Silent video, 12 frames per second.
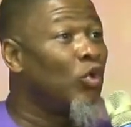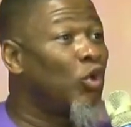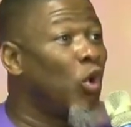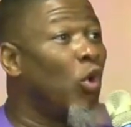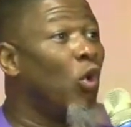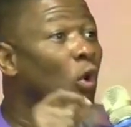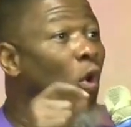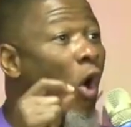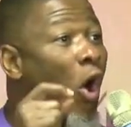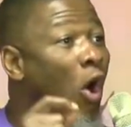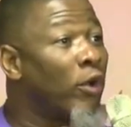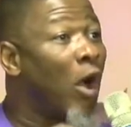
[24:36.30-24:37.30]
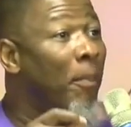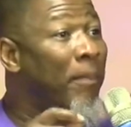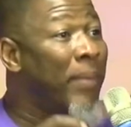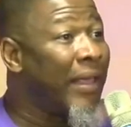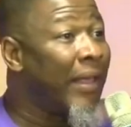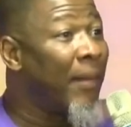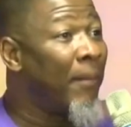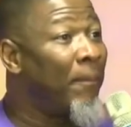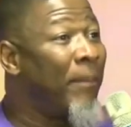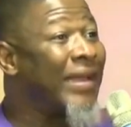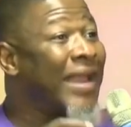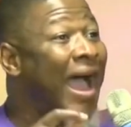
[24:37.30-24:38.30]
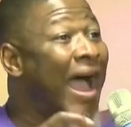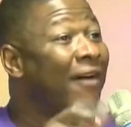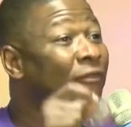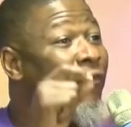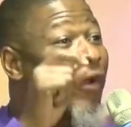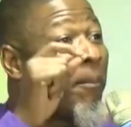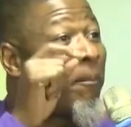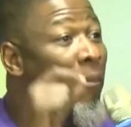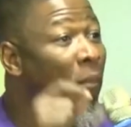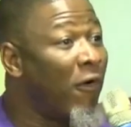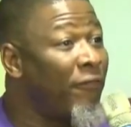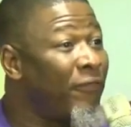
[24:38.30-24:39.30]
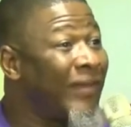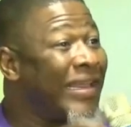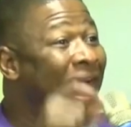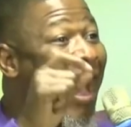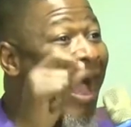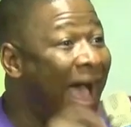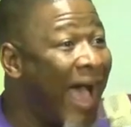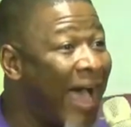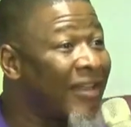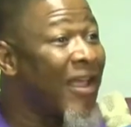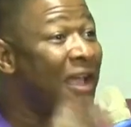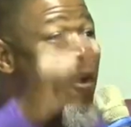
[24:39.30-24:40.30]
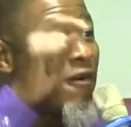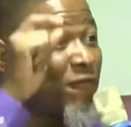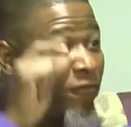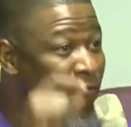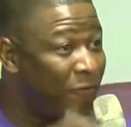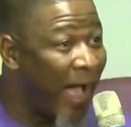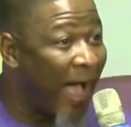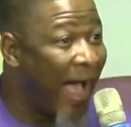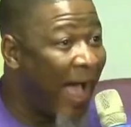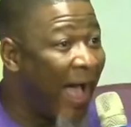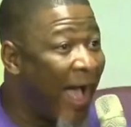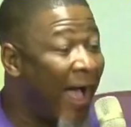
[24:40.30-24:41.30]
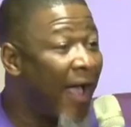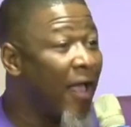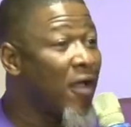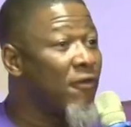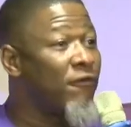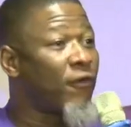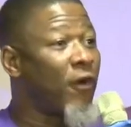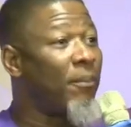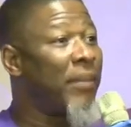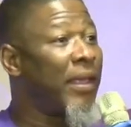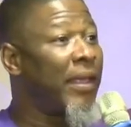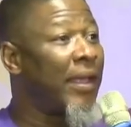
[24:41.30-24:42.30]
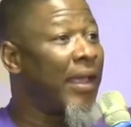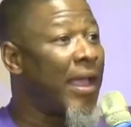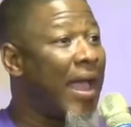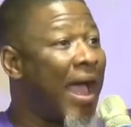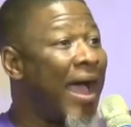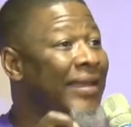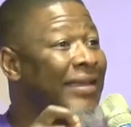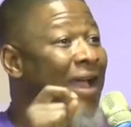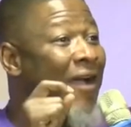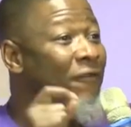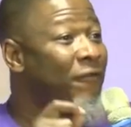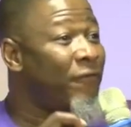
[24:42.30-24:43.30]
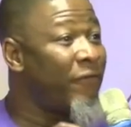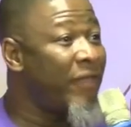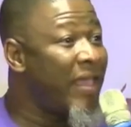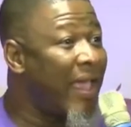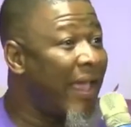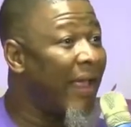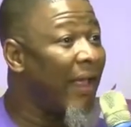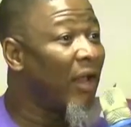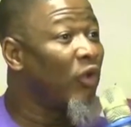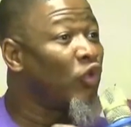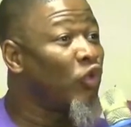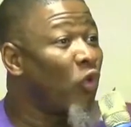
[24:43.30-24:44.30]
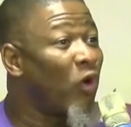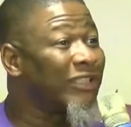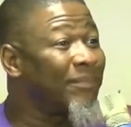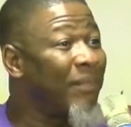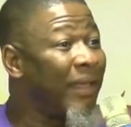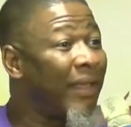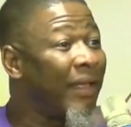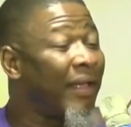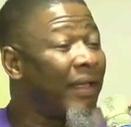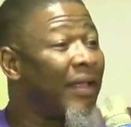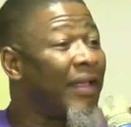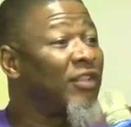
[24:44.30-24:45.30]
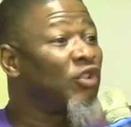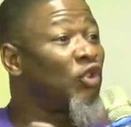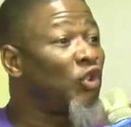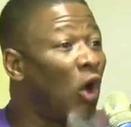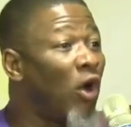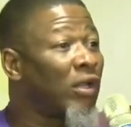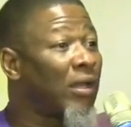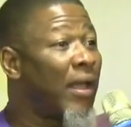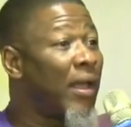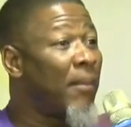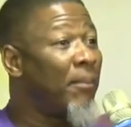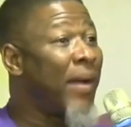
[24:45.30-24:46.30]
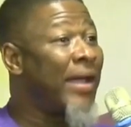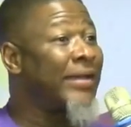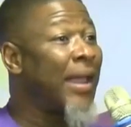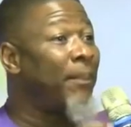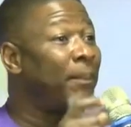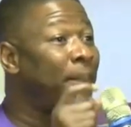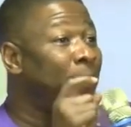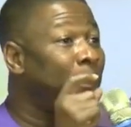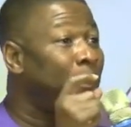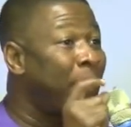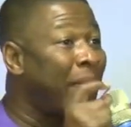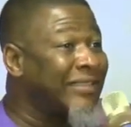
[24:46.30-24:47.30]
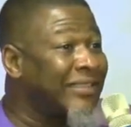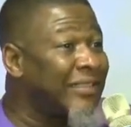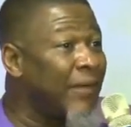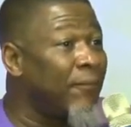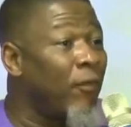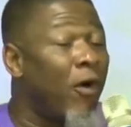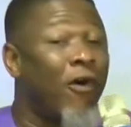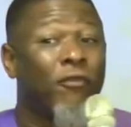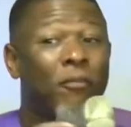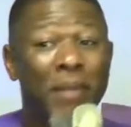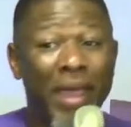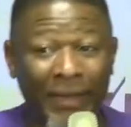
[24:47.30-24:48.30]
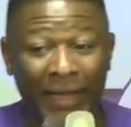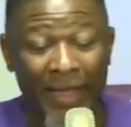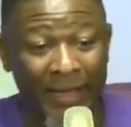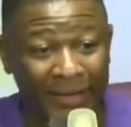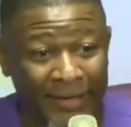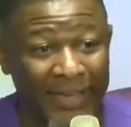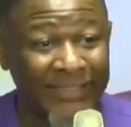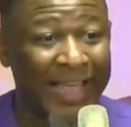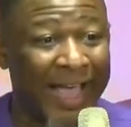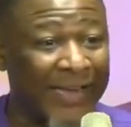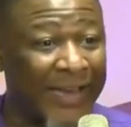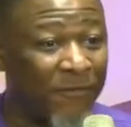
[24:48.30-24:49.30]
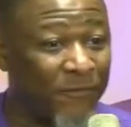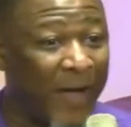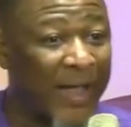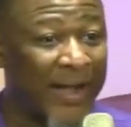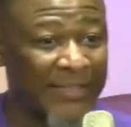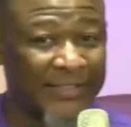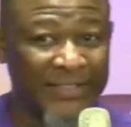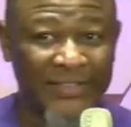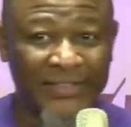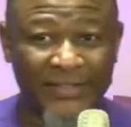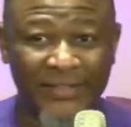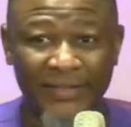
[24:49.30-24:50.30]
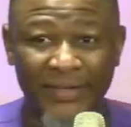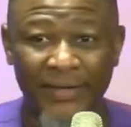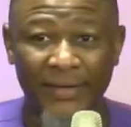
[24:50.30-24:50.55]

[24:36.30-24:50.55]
do honor me, but have removed their heart far from me, and their fear towards me is taught by the person of men. These are the Pharisees.